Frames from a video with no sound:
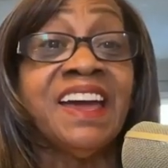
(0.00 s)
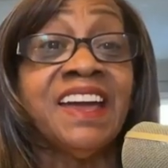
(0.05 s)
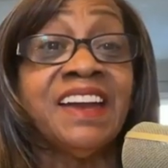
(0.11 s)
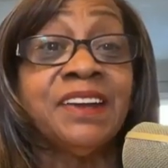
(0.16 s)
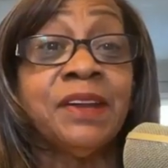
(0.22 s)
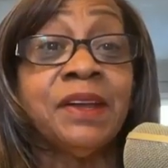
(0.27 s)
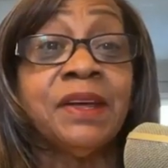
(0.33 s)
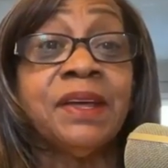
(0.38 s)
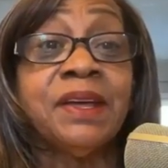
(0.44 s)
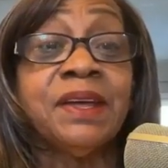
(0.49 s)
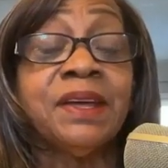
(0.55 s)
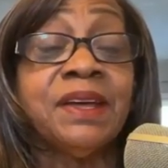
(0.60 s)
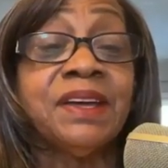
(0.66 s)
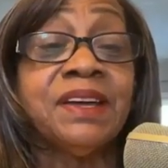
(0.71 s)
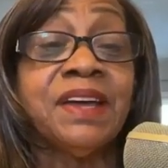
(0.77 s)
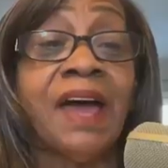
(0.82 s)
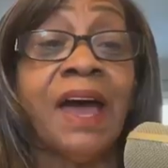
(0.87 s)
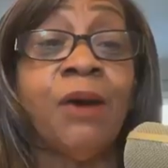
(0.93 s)

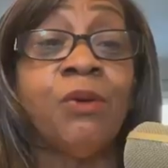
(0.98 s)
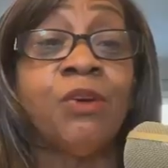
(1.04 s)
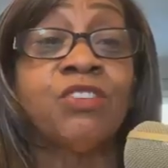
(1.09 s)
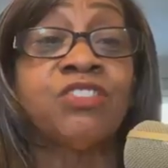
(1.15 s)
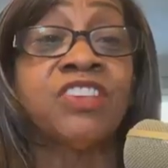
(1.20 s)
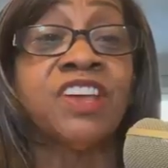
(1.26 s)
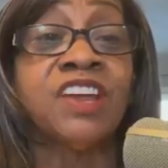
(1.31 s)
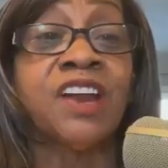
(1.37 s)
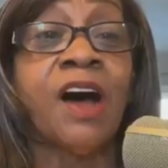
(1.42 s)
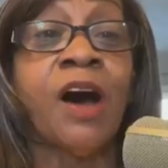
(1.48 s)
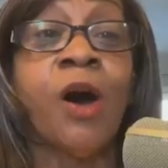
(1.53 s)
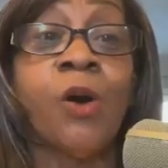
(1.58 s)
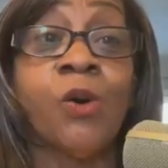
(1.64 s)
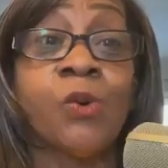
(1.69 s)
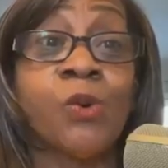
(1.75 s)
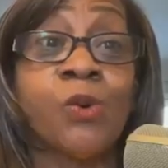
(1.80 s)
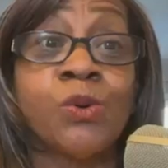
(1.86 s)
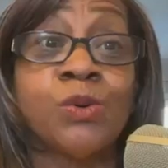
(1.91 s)
And I was at
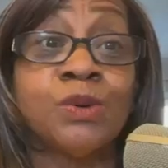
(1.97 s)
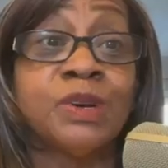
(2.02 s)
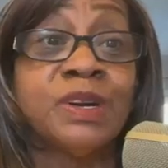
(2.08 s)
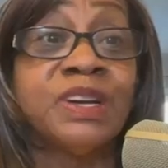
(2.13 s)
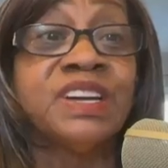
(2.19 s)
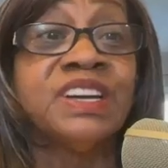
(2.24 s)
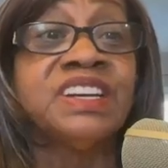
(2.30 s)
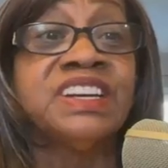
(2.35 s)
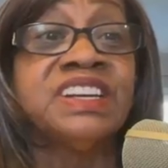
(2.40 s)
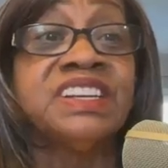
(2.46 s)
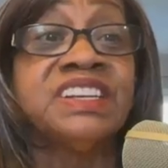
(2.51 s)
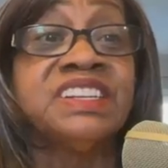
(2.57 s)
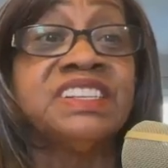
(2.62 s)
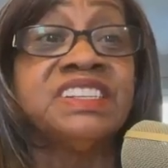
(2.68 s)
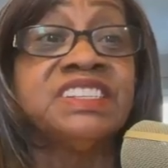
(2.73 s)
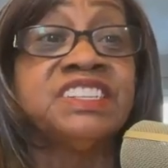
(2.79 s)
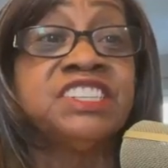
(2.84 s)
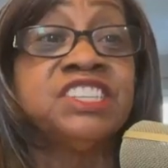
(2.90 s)
all.
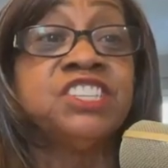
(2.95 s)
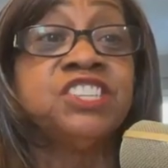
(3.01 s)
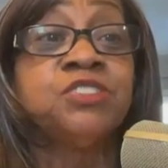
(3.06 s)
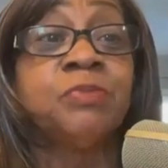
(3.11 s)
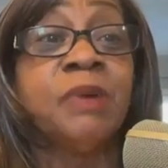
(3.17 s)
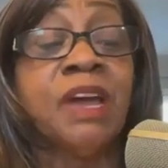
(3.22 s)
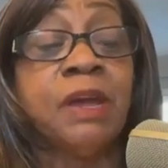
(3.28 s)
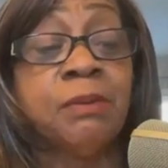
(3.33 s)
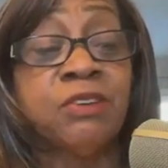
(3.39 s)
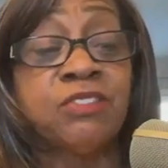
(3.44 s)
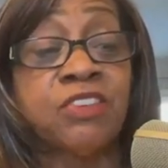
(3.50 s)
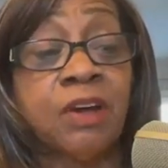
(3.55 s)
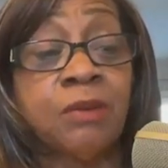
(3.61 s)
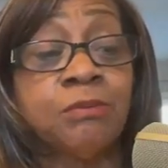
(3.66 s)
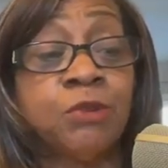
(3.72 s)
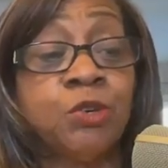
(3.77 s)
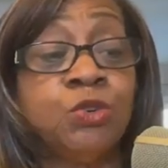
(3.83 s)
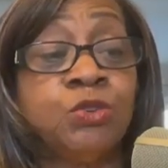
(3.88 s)
These babies
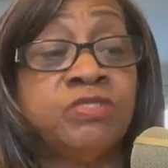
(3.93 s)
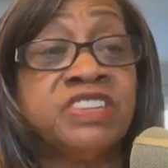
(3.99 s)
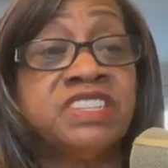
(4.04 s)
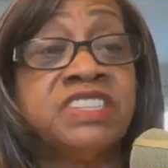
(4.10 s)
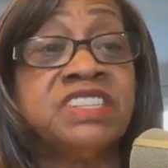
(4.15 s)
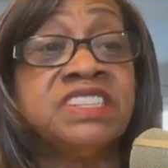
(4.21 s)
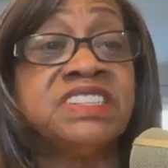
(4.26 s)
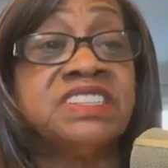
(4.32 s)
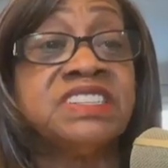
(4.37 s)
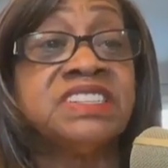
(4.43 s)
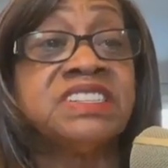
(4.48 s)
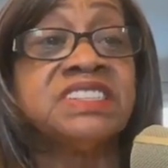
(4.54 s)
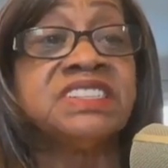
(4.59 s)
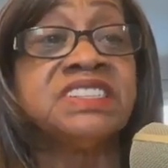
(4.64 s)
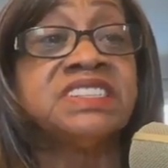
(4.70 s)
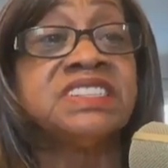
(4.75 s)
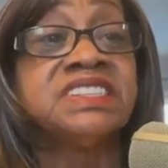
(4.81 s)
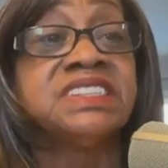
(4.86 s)
are
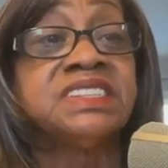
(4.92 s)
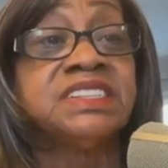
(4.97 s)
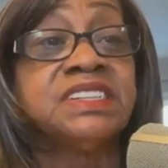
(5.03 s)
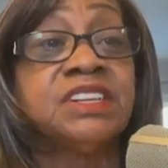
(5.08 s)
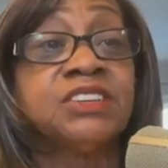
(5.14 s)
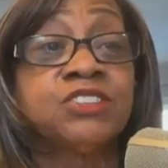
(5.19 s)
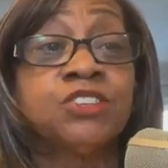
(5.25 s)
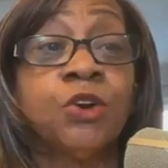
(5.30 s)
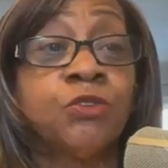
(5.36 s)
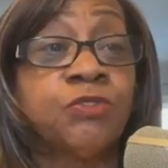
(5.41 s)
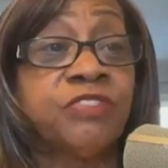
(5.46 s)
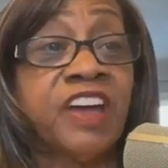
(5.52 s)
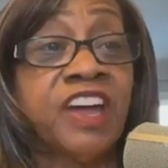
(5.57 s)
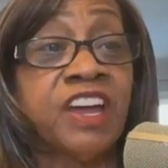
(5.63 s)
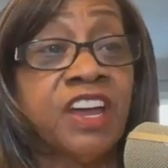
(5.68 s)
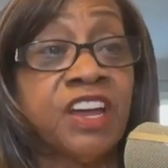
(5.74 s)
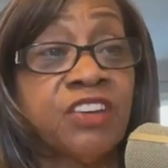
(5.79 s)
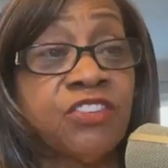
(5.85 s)
moving so
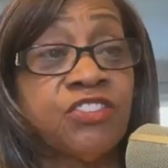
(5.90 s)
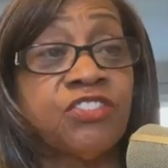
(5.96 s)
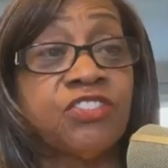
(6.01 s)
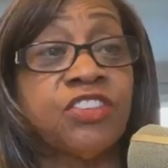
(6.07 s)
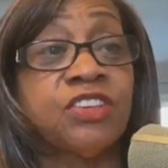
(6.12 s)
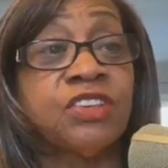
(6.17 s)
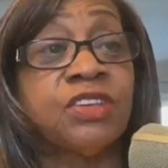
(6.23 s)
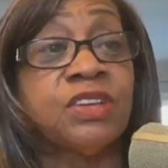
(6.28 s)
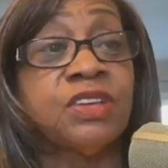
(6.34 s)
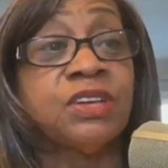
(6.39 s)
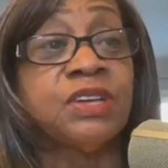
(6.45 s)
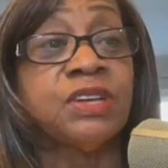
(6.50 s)
fast